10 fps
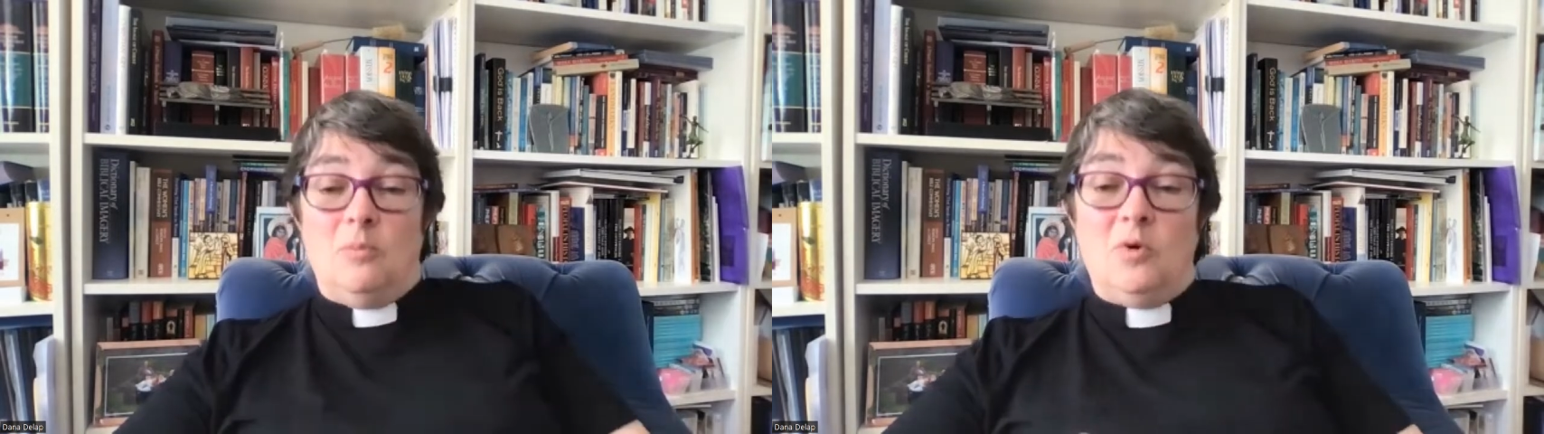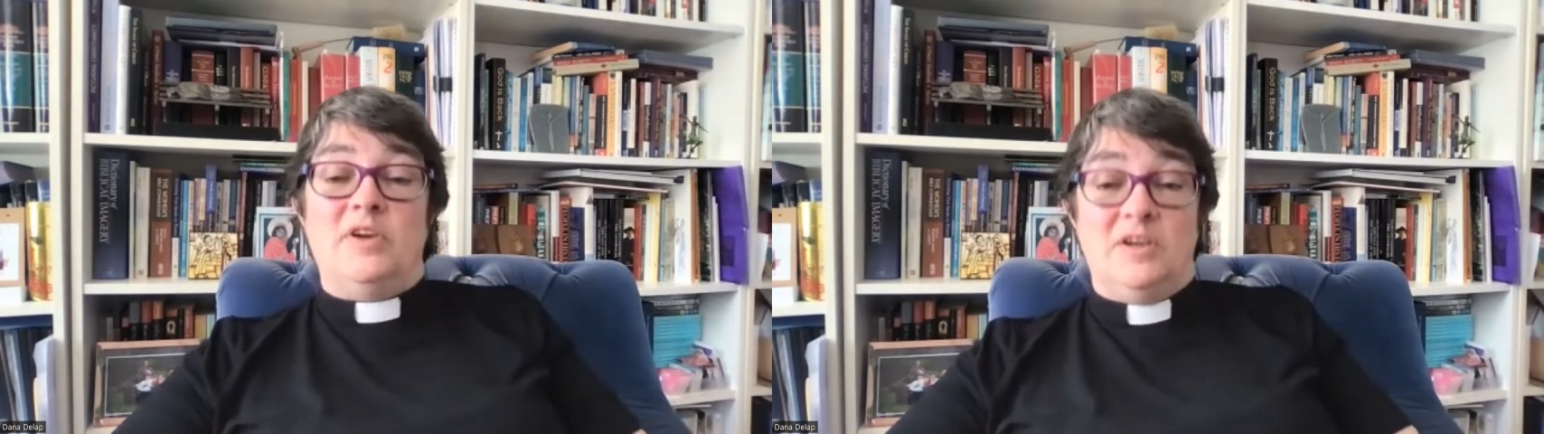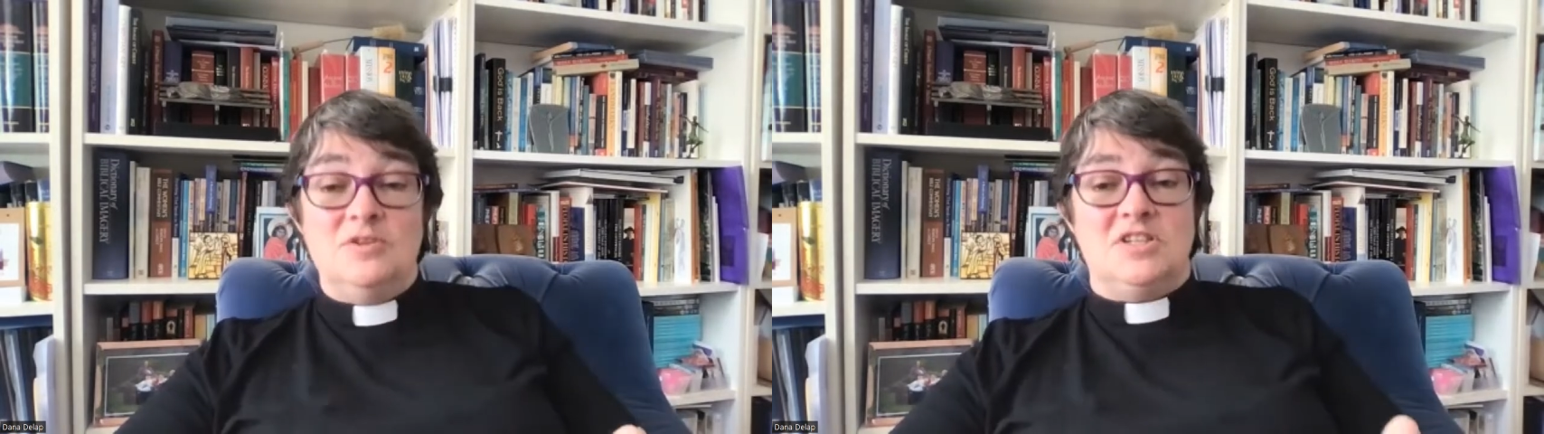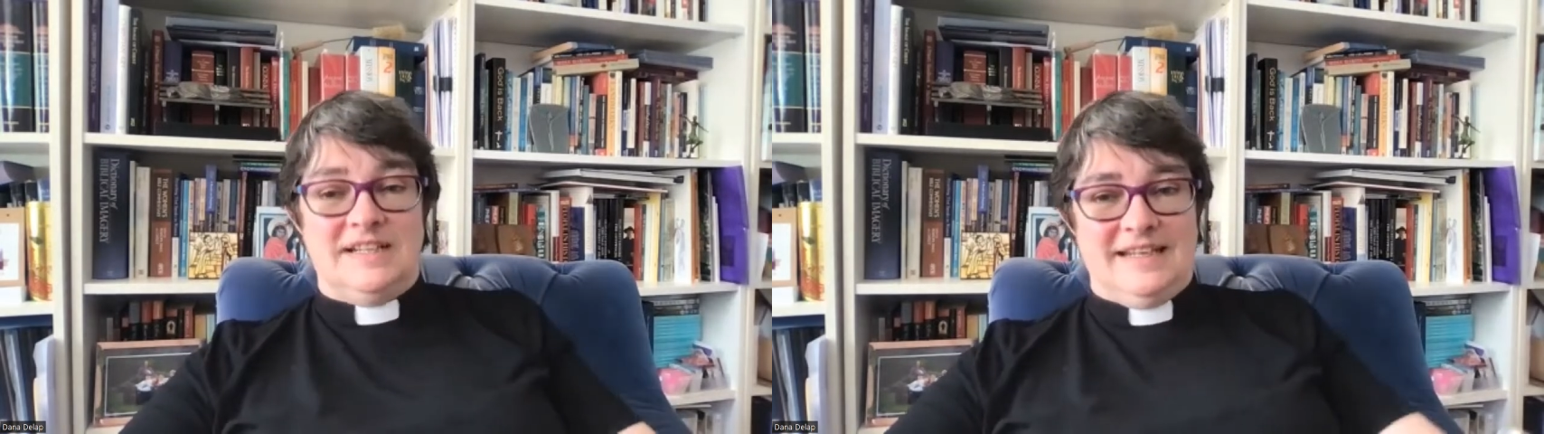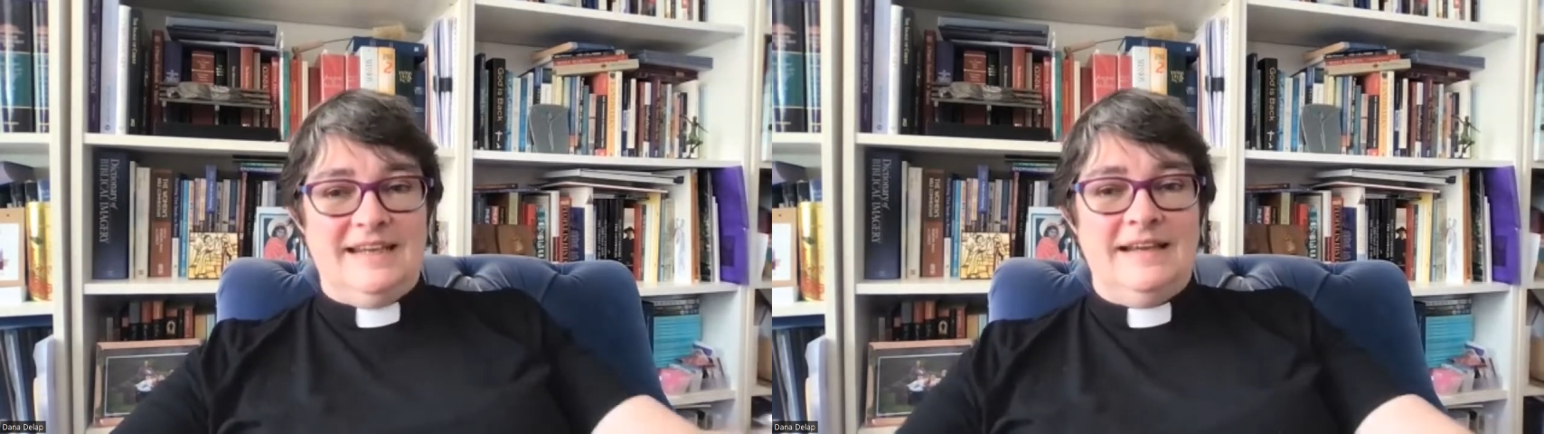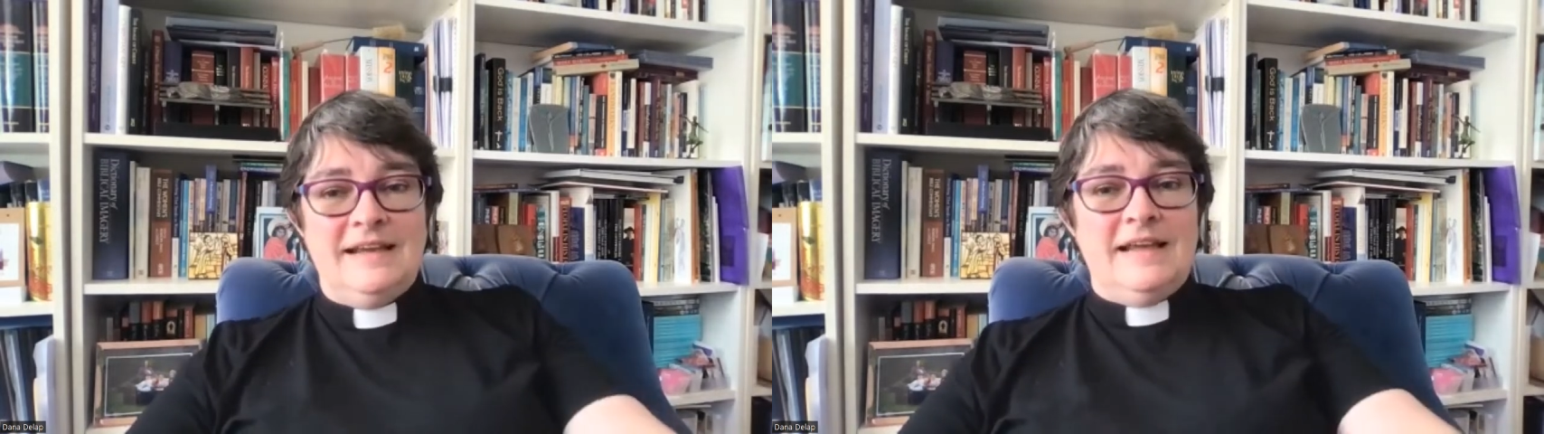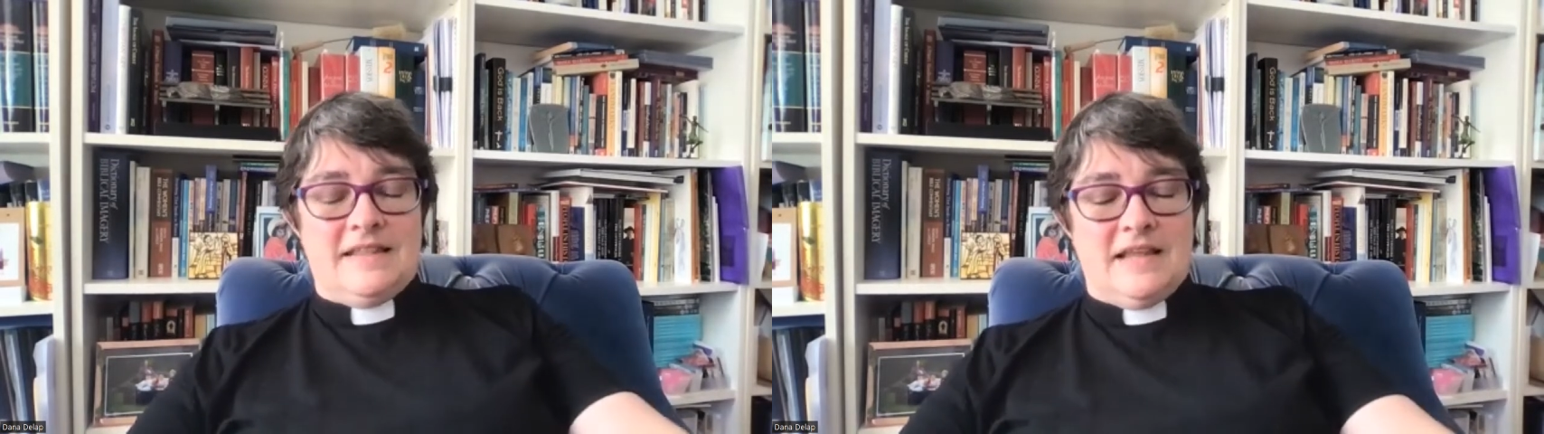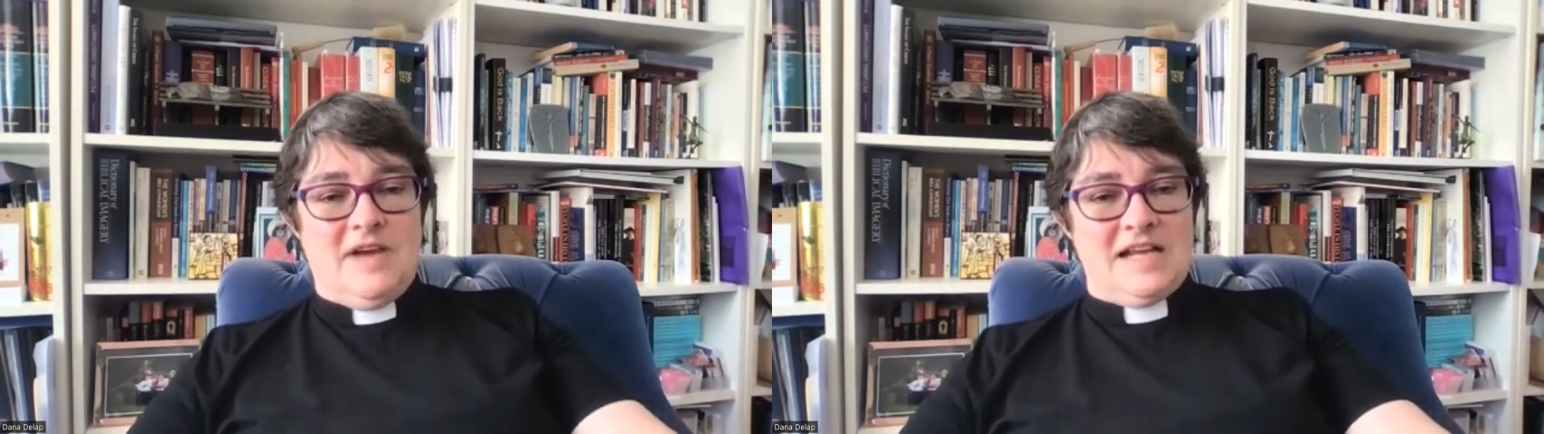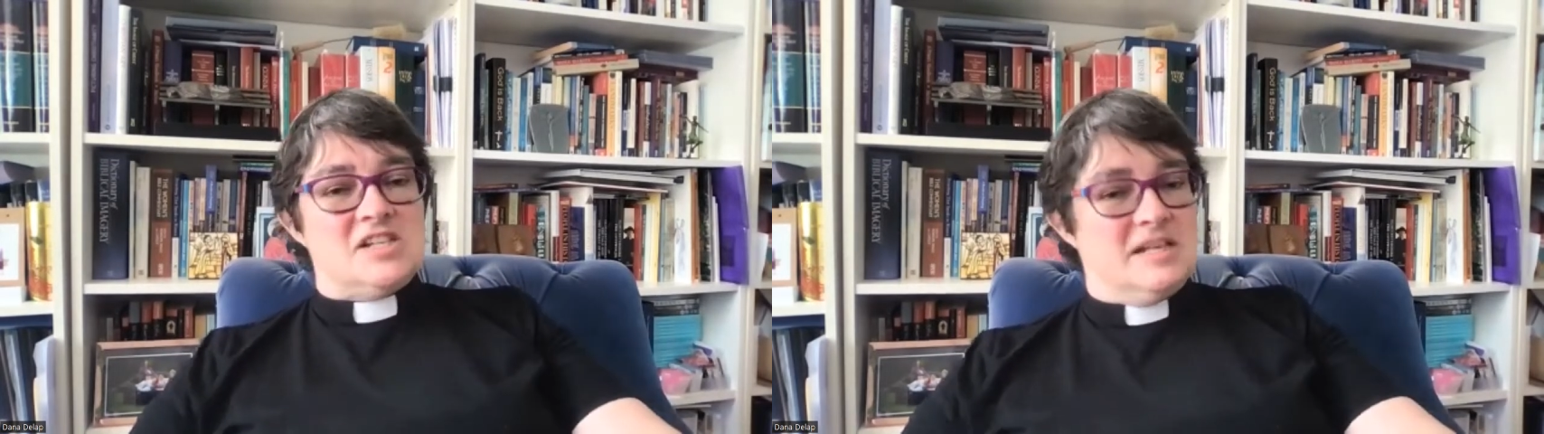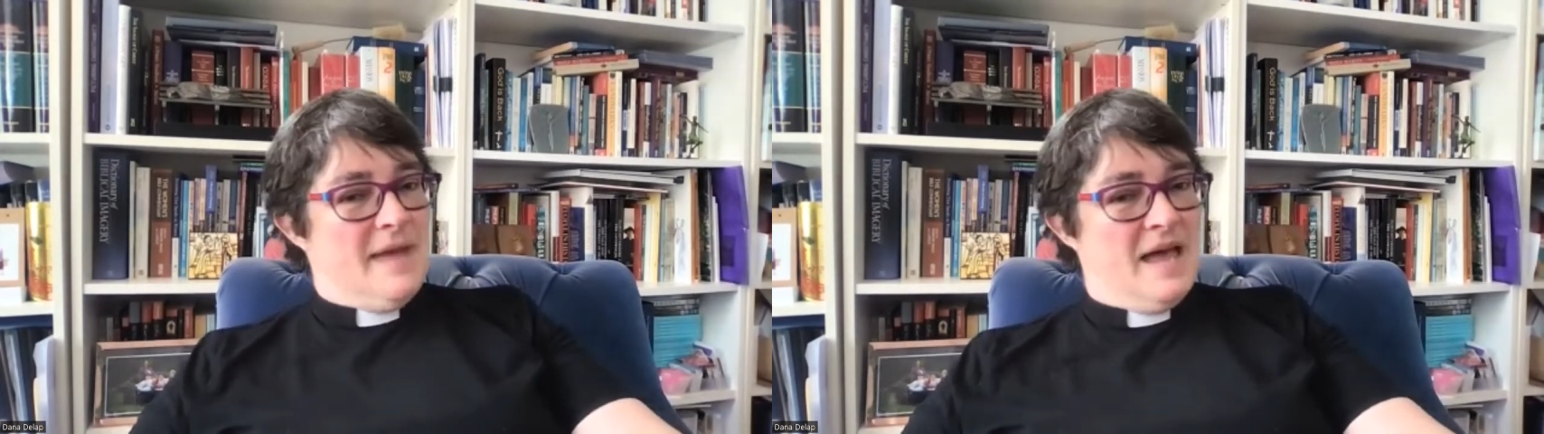more usually they've
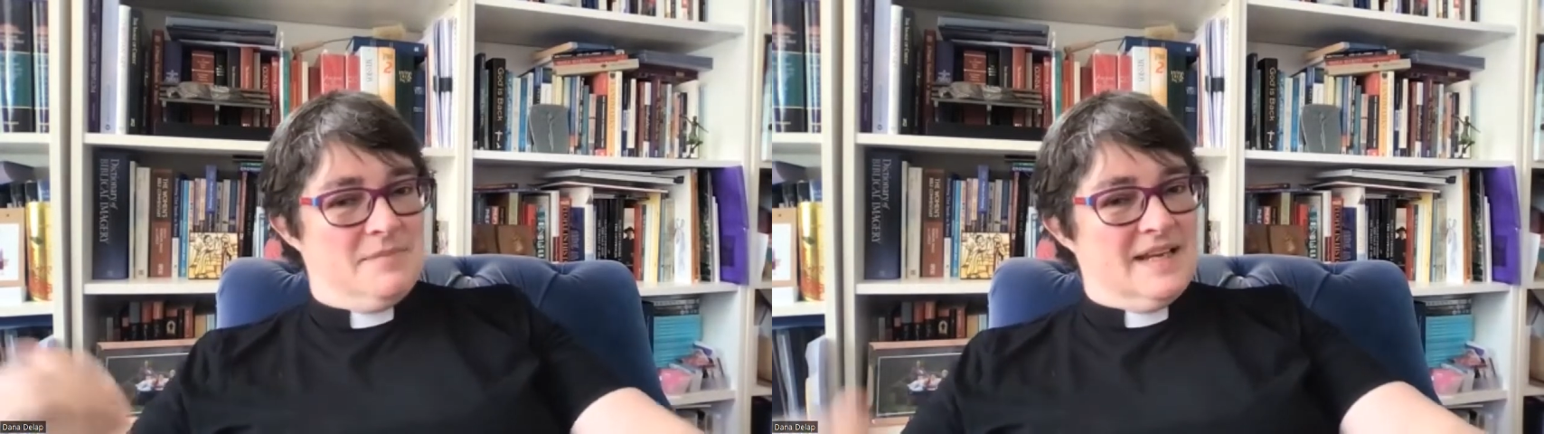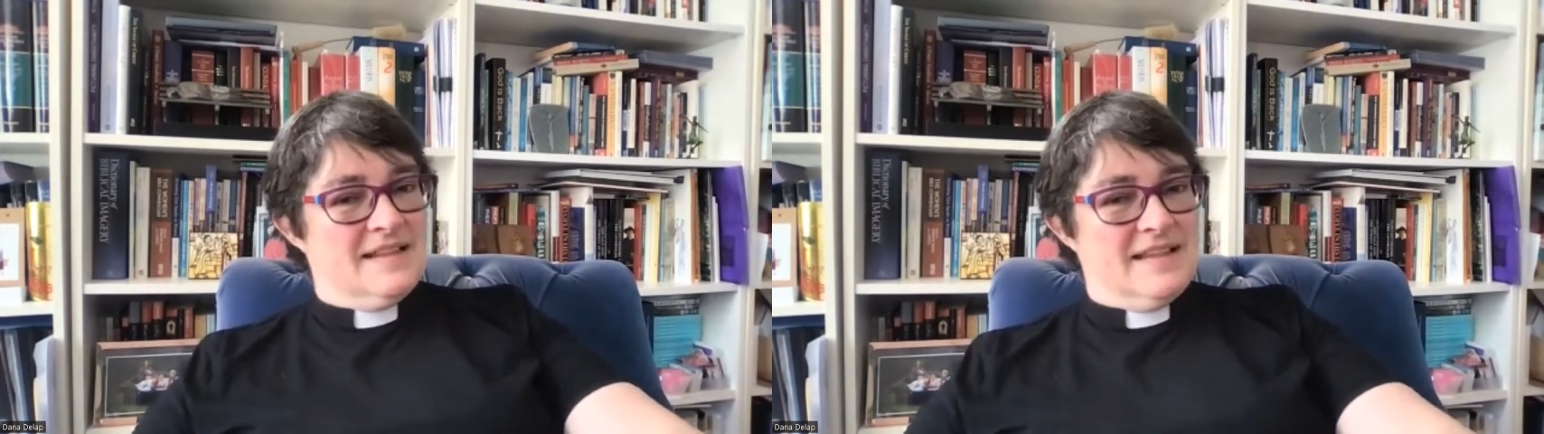actually met me.